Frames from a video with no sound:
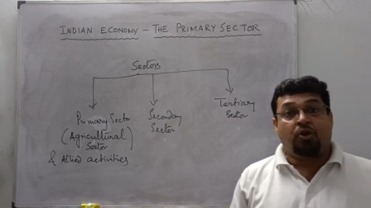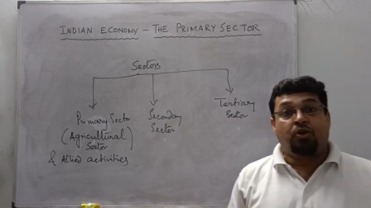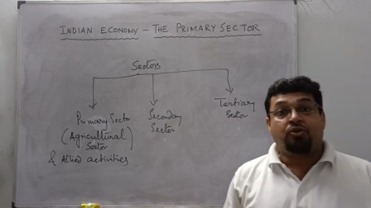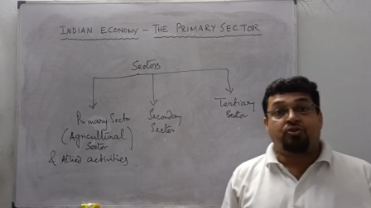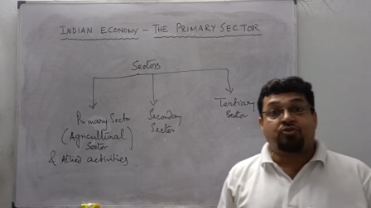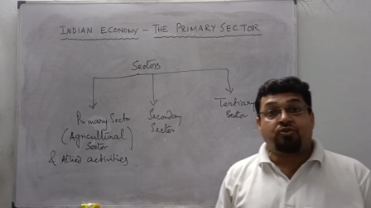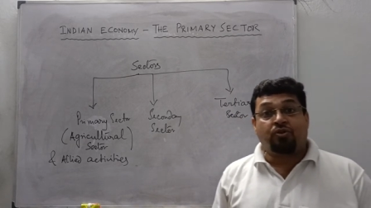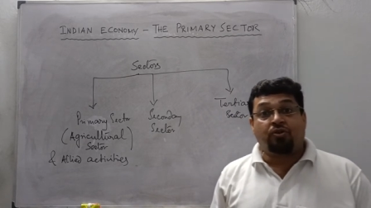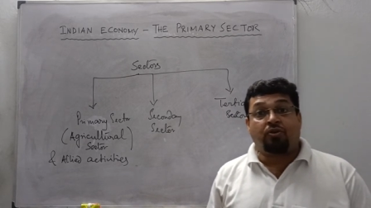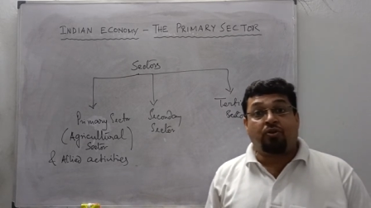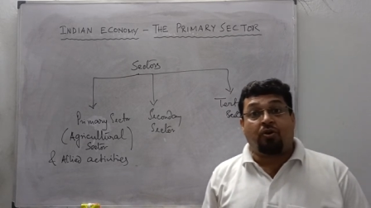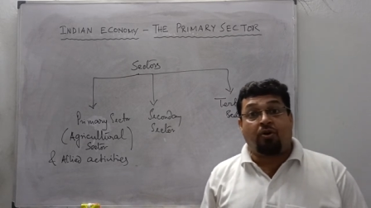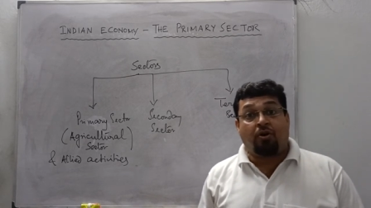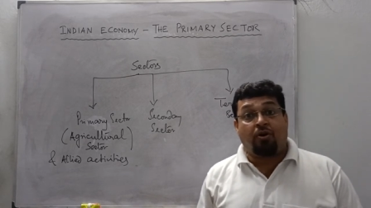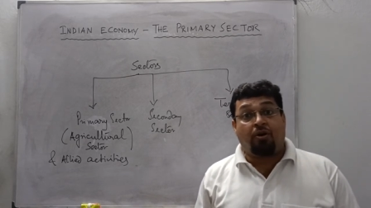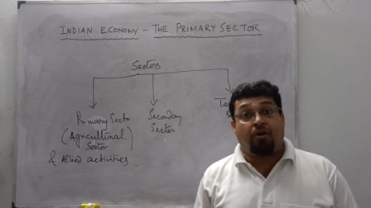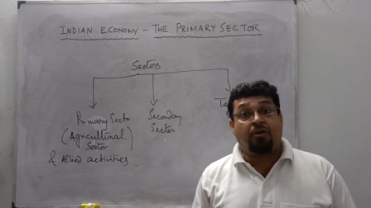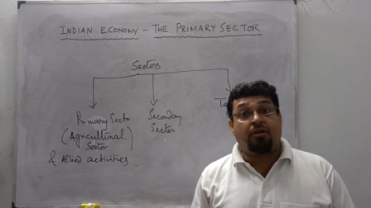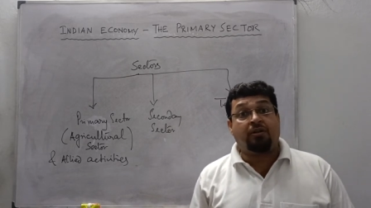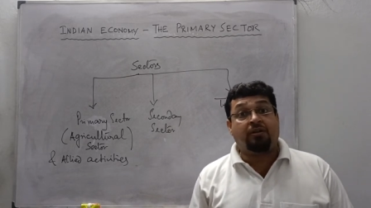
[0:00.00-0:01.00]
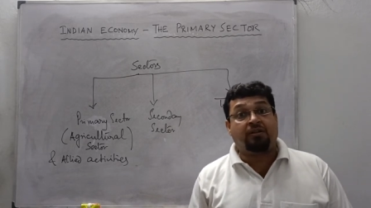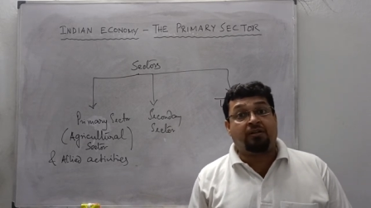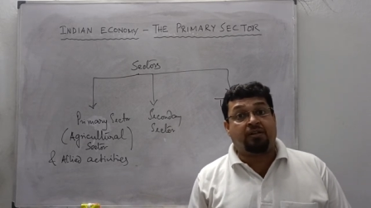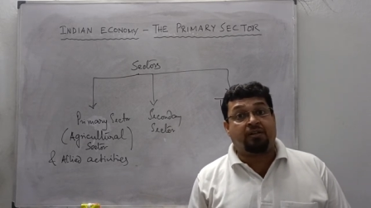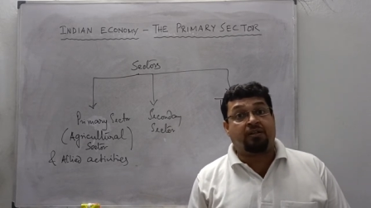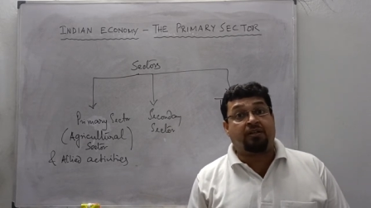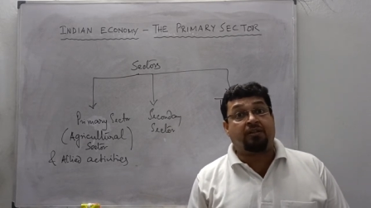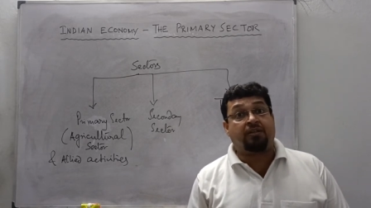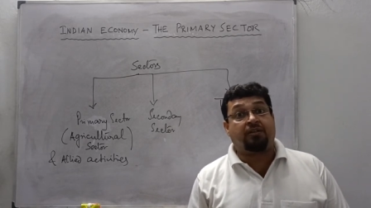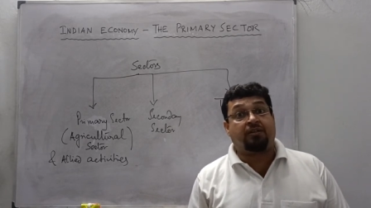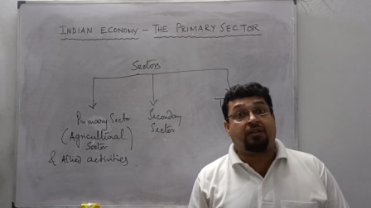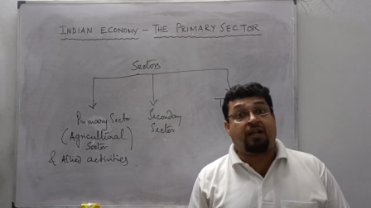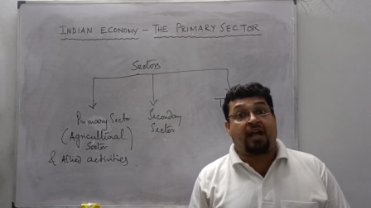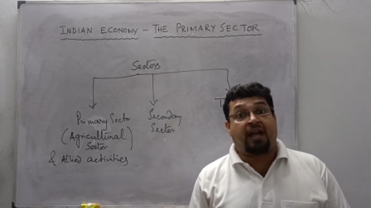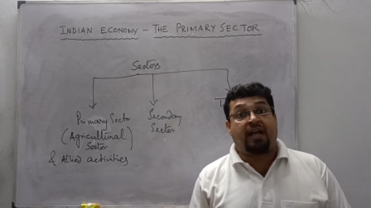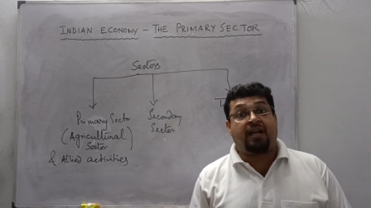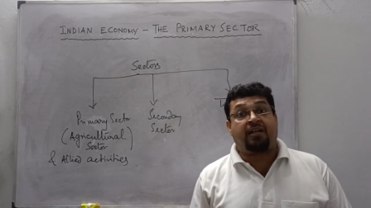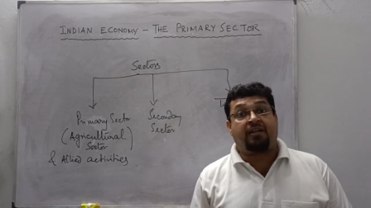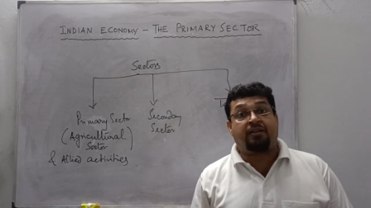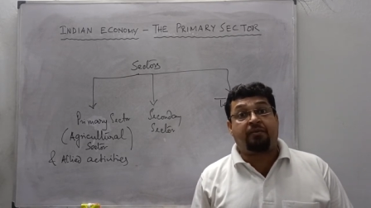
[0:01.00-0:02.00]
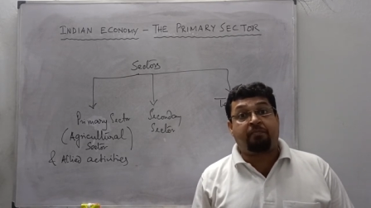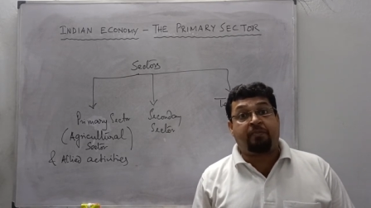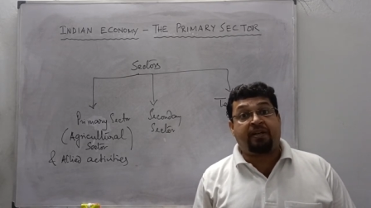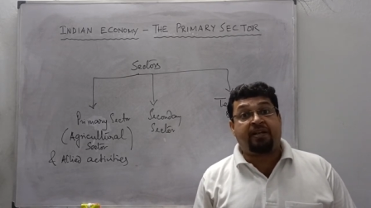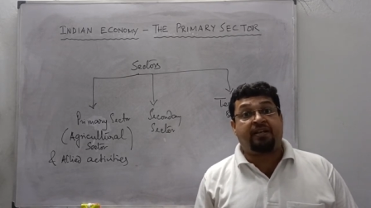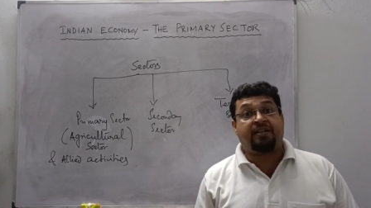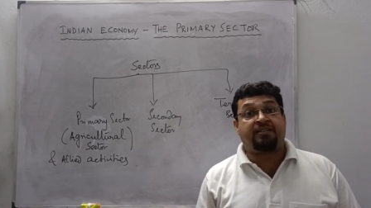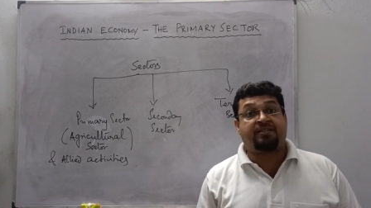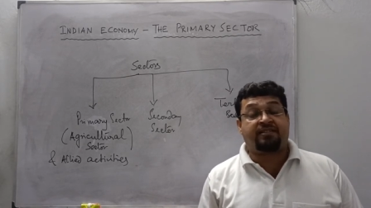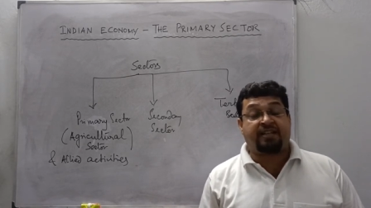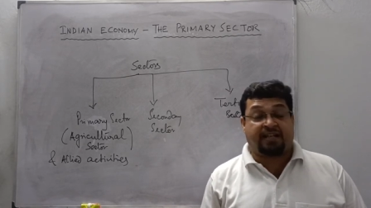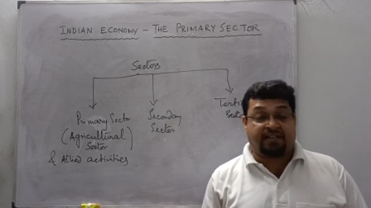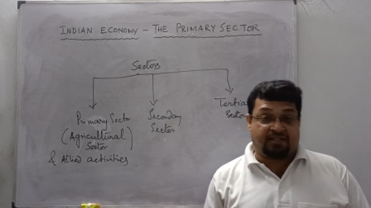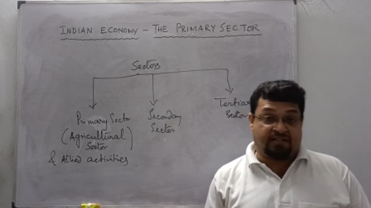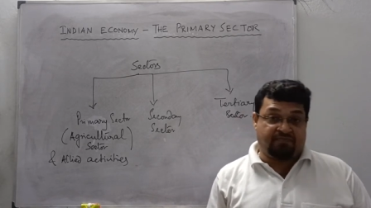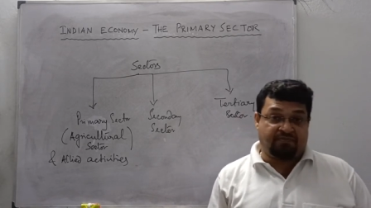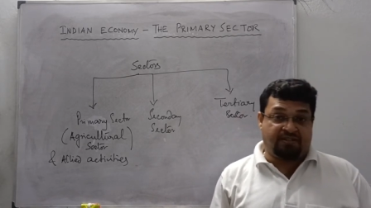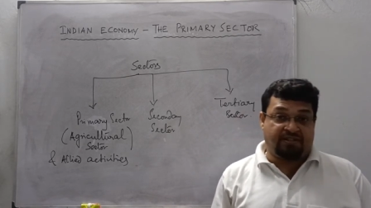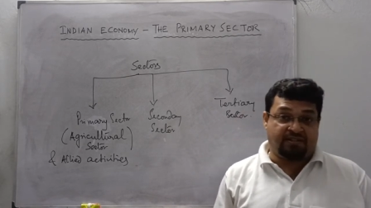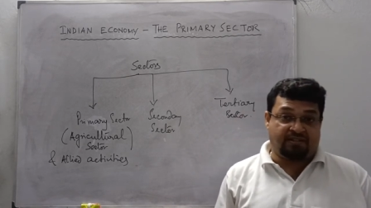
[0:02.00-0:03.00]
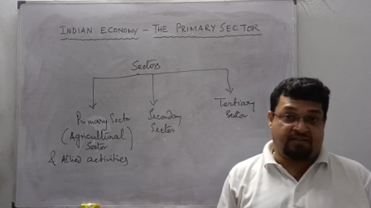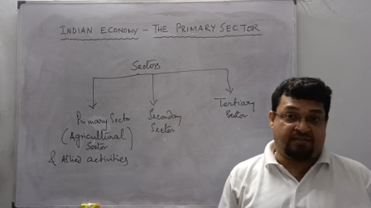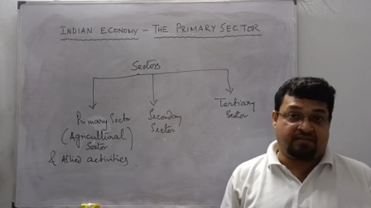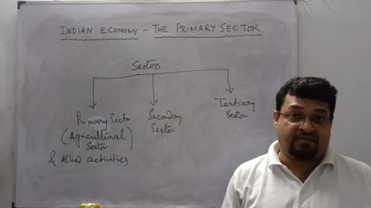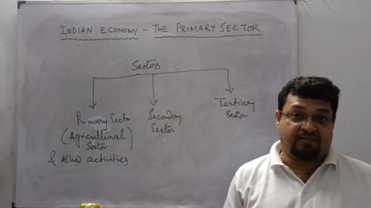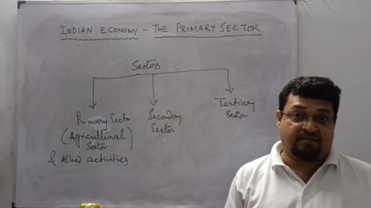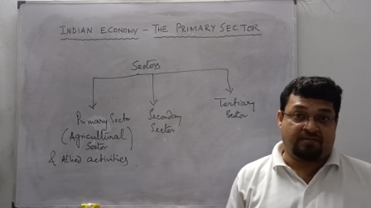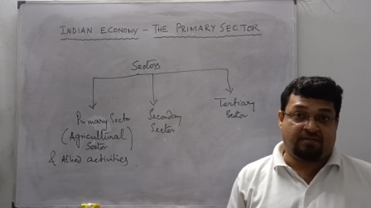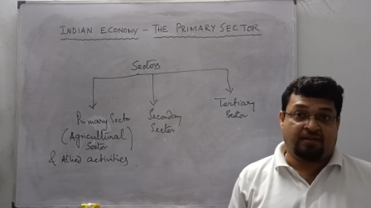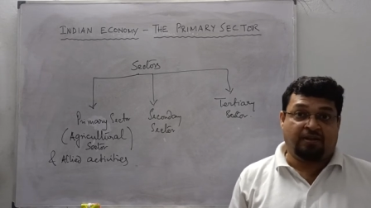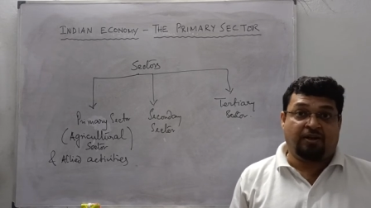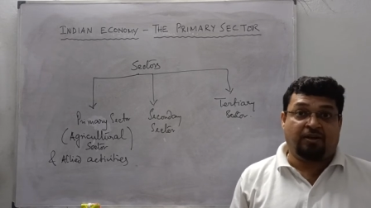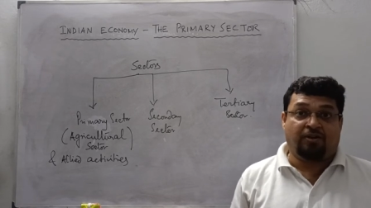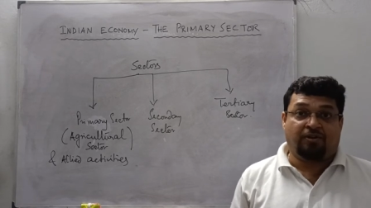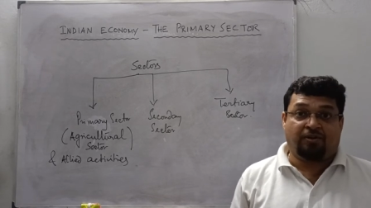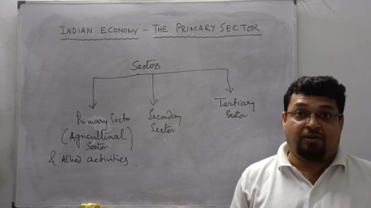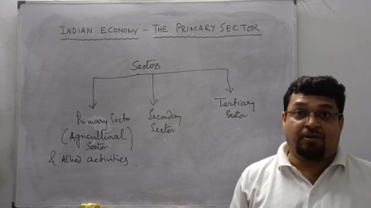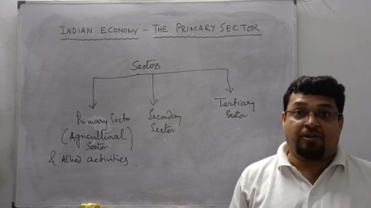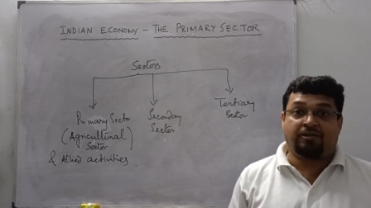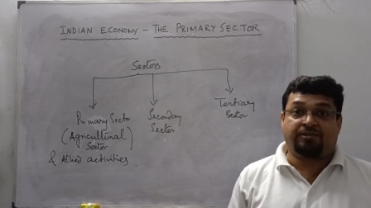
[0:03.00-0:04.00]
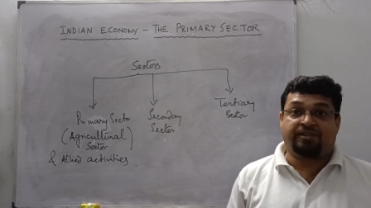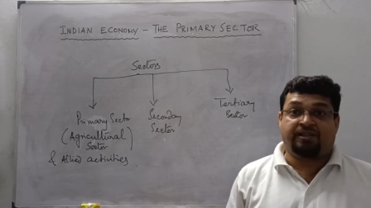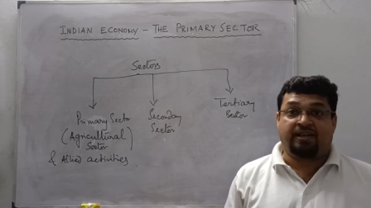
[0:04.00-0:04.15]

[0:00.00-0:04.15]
So all the land-based activities are